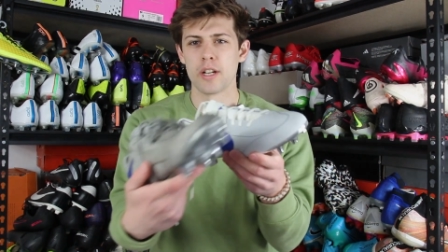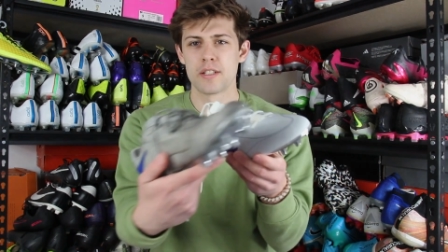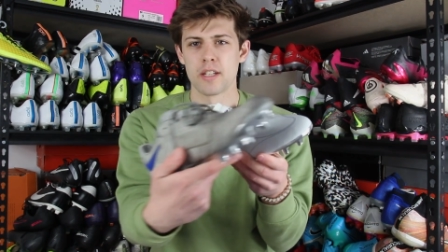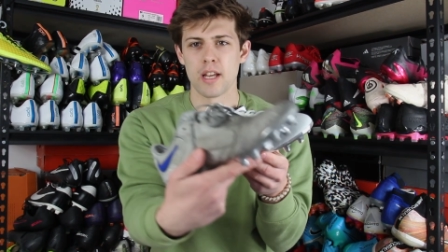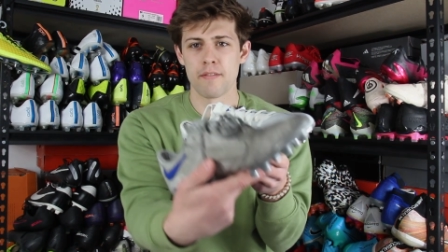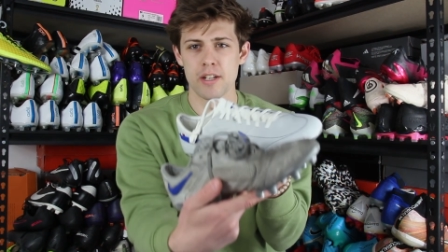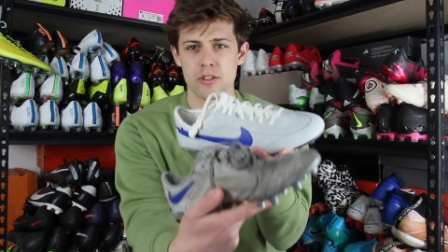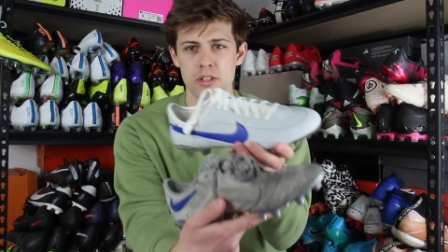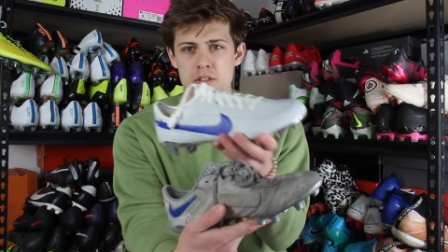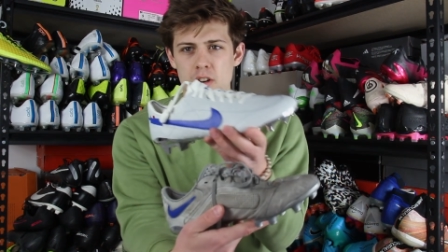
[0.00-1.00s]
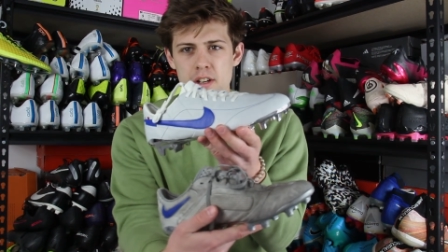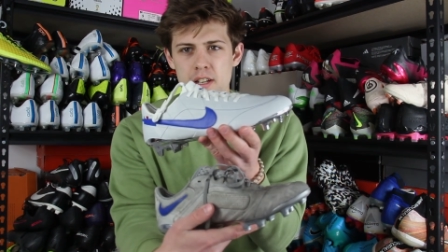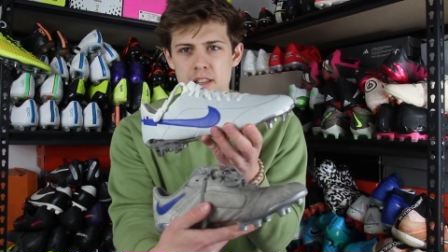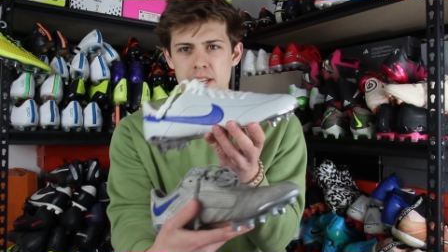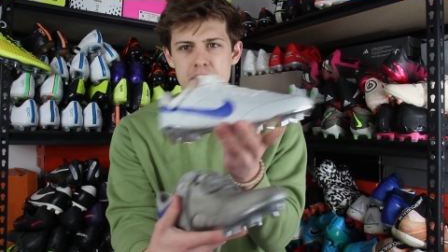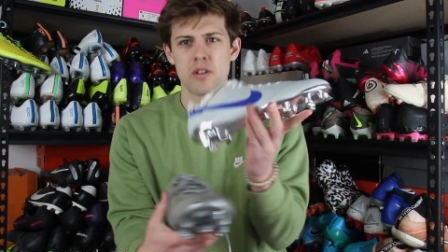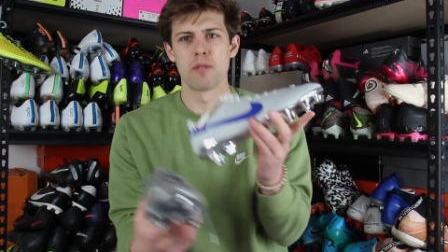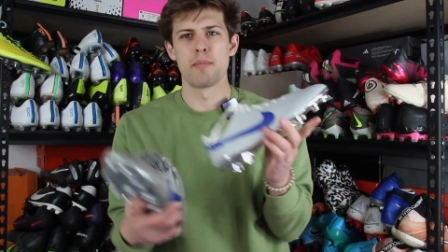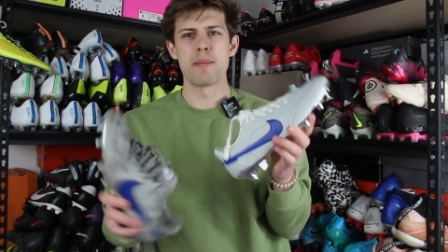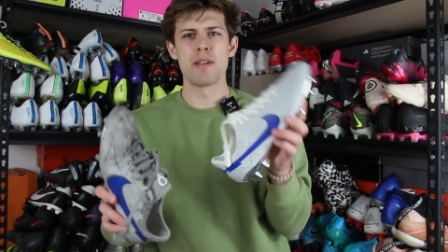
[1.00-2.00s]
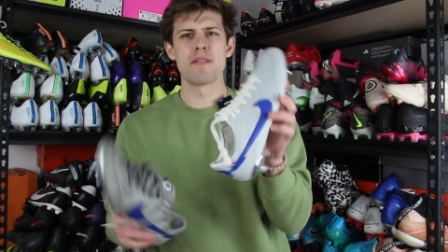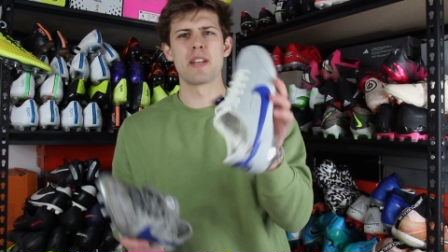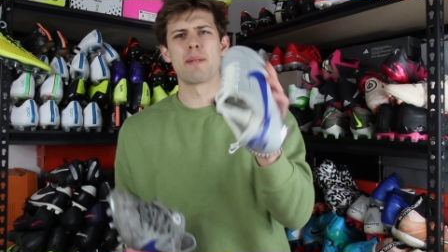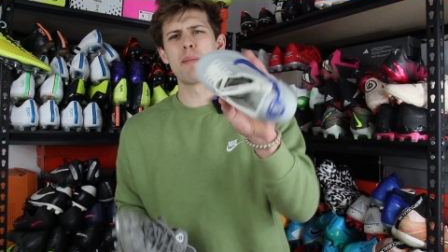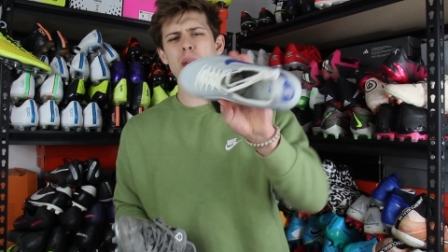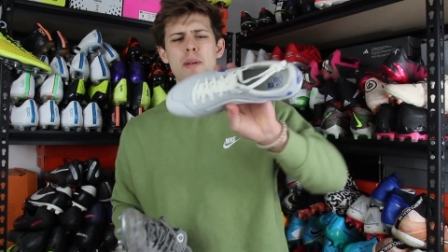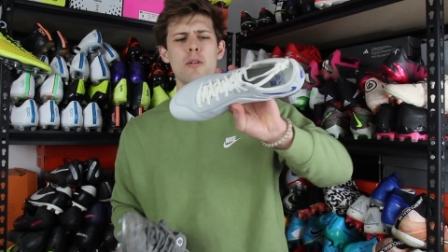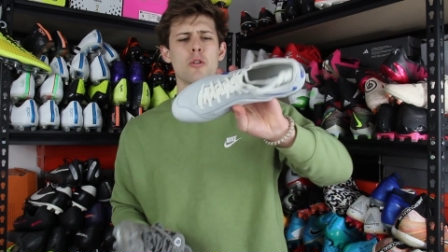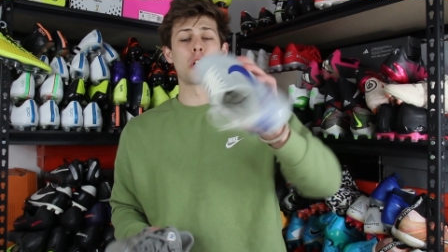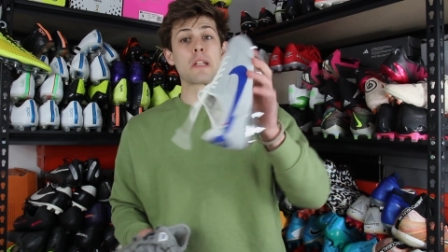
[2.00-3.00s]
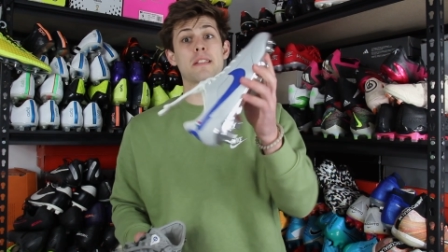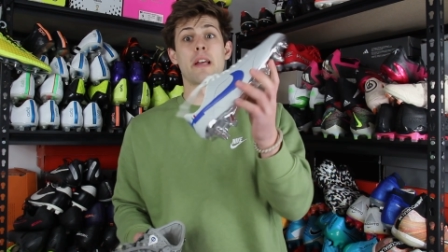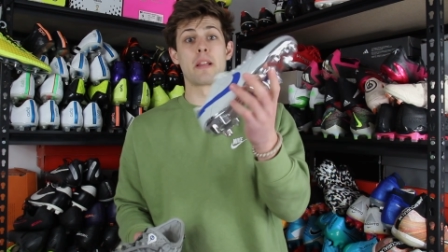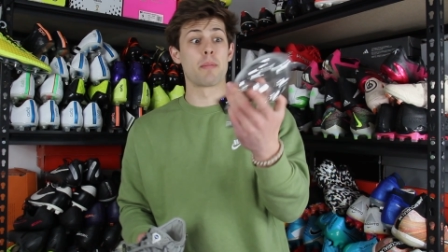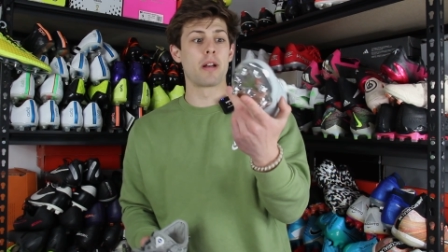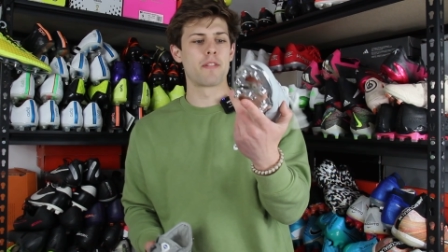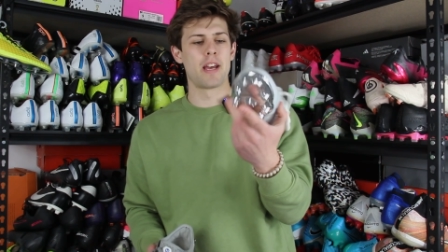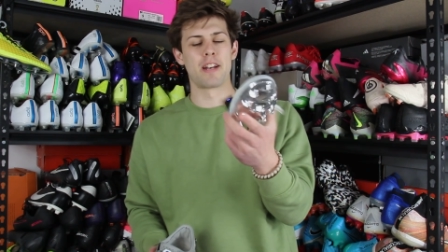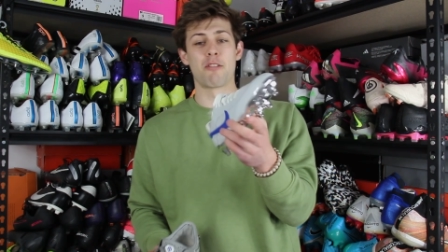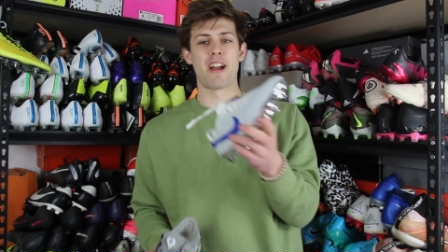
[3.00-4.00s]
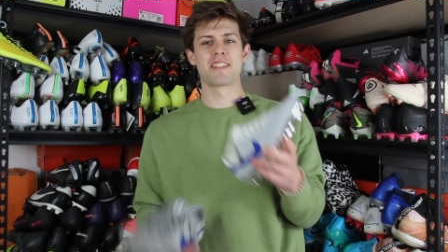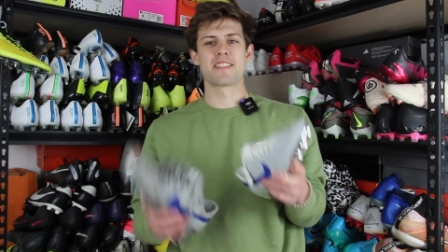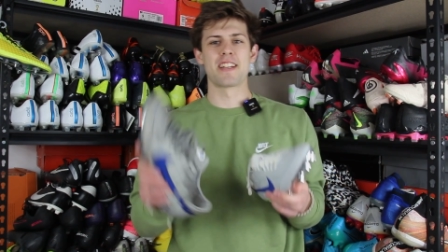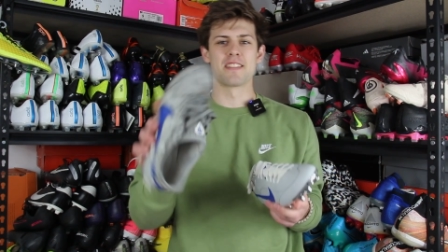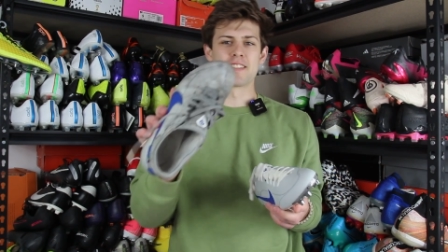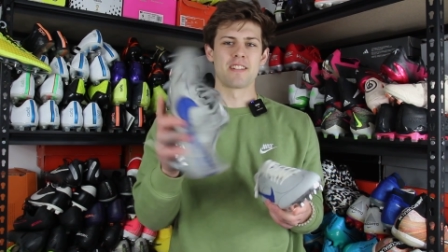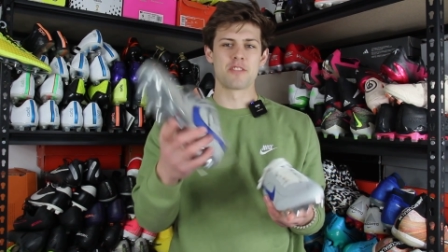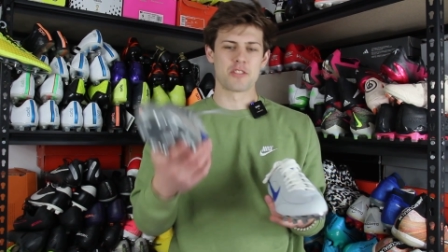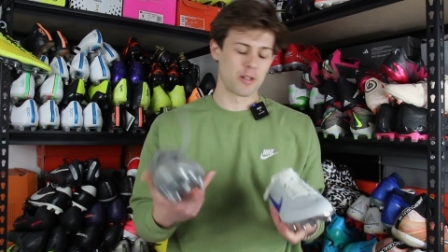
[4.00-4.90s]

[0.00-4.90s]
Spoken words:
It's gonna eventually turn into this, or maybe it'll look slightly better if it had grass stains instead of just